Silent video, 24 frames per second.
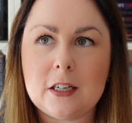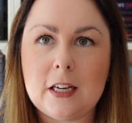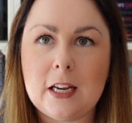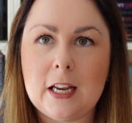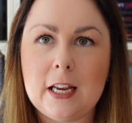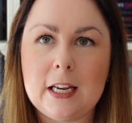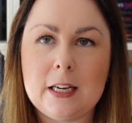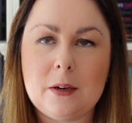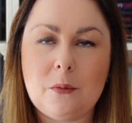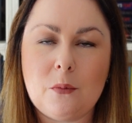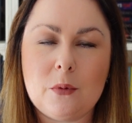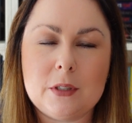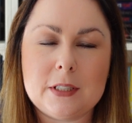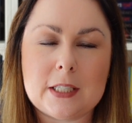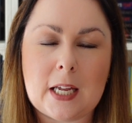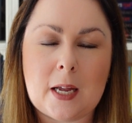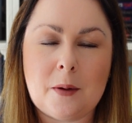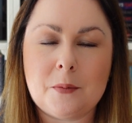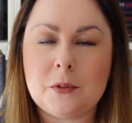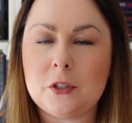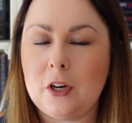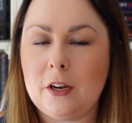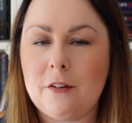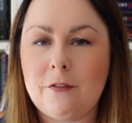it was
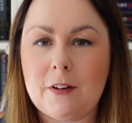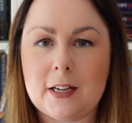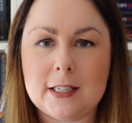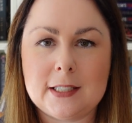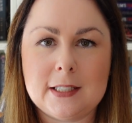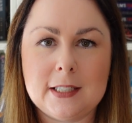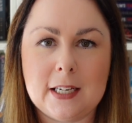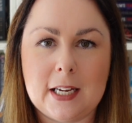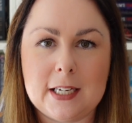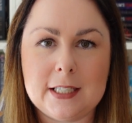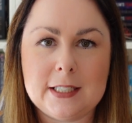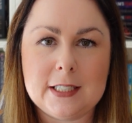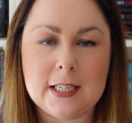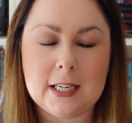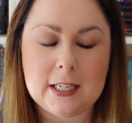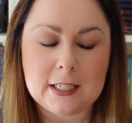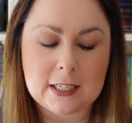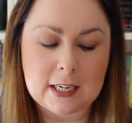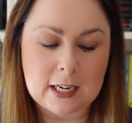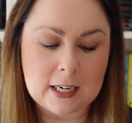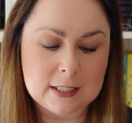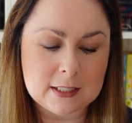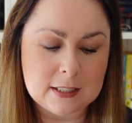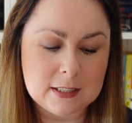absolutely fascinating,
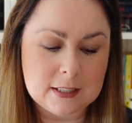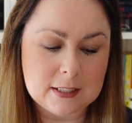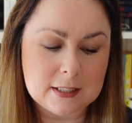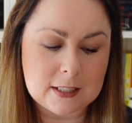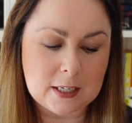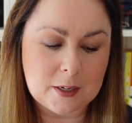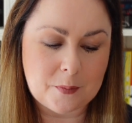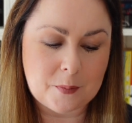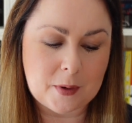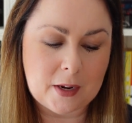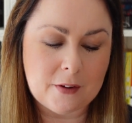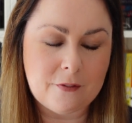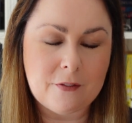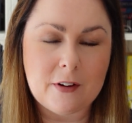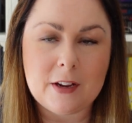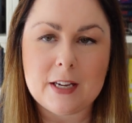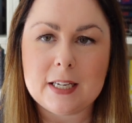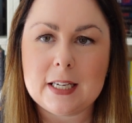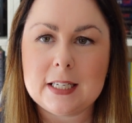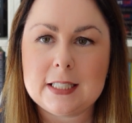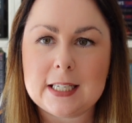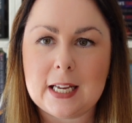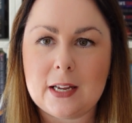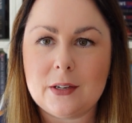and if it
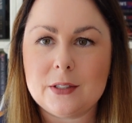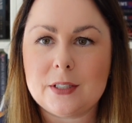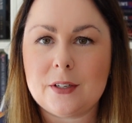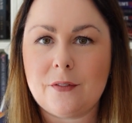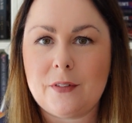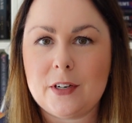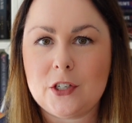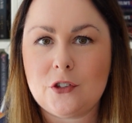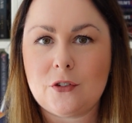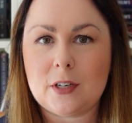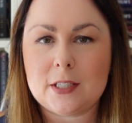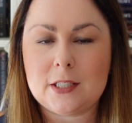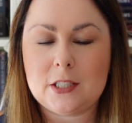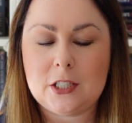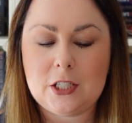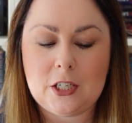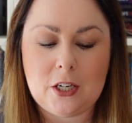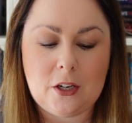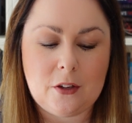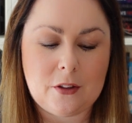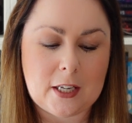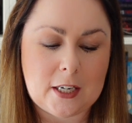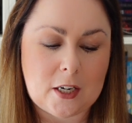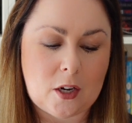sounds of interest to
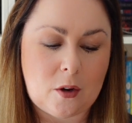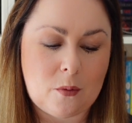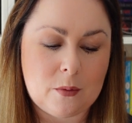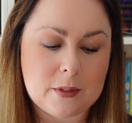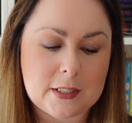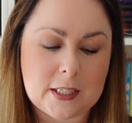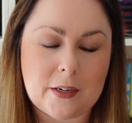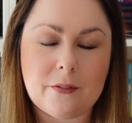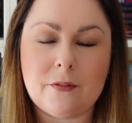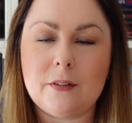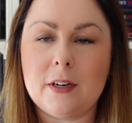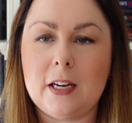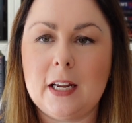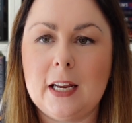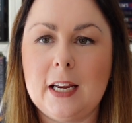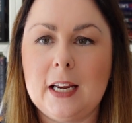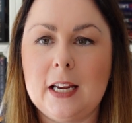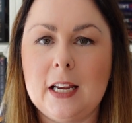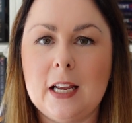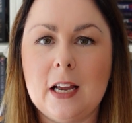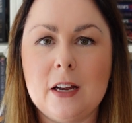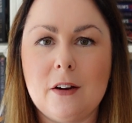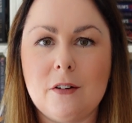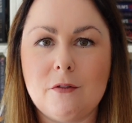you, then I would
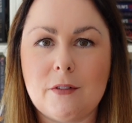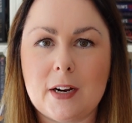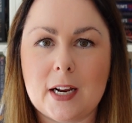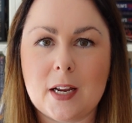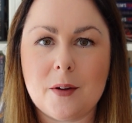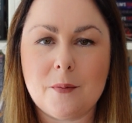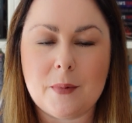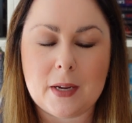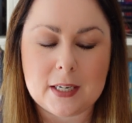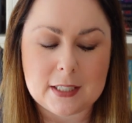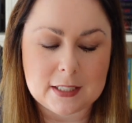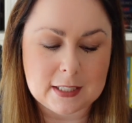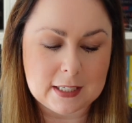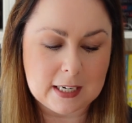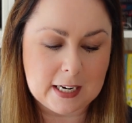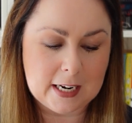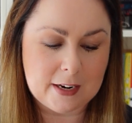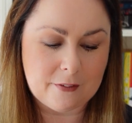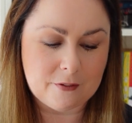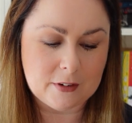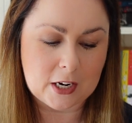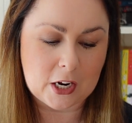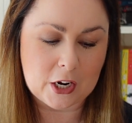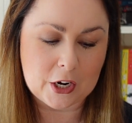definitely recommend
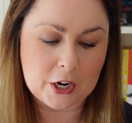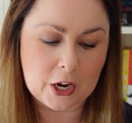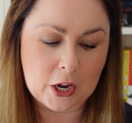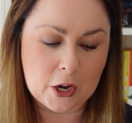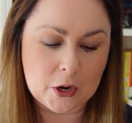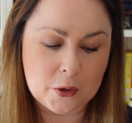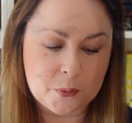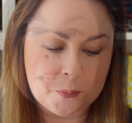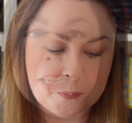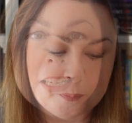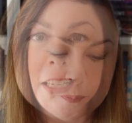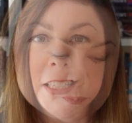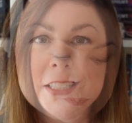giving it a go.